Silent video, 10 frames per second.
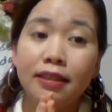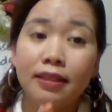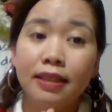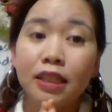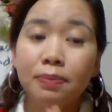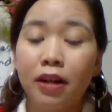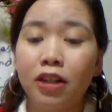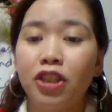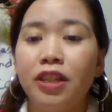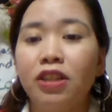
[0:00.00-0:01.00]
Sis
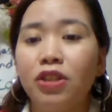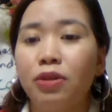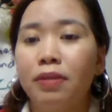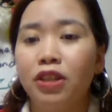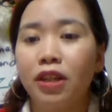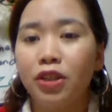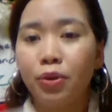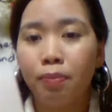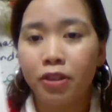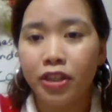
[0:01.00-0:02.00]
March, thank you so much. I
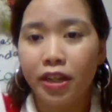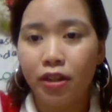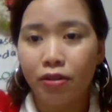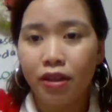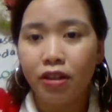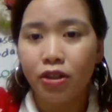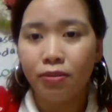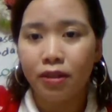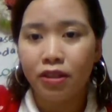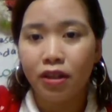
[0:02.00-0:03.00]
do appreciate you. Thank you so
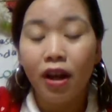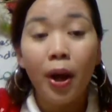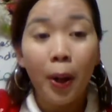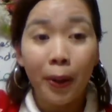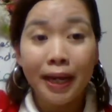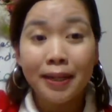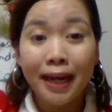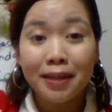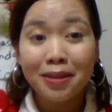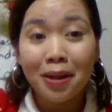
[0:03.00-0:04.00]
much. Okay,
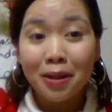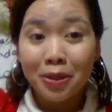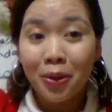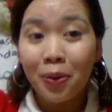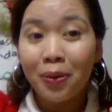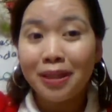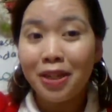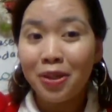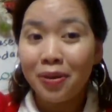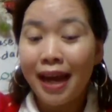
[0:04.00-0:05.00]
guys, so
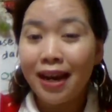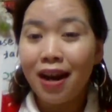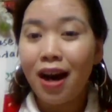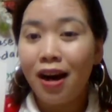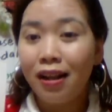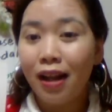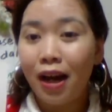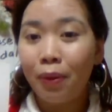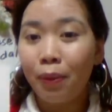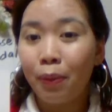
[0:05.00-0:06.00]
did you get all
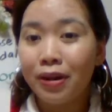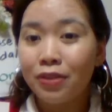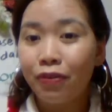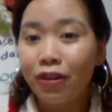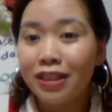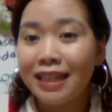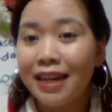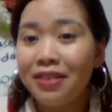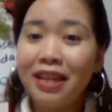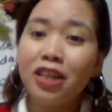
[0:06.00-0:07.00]
our words for
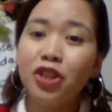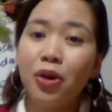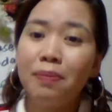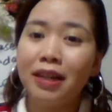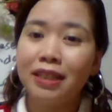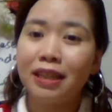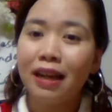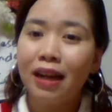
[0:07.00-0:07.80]
tonight? Thank you so much.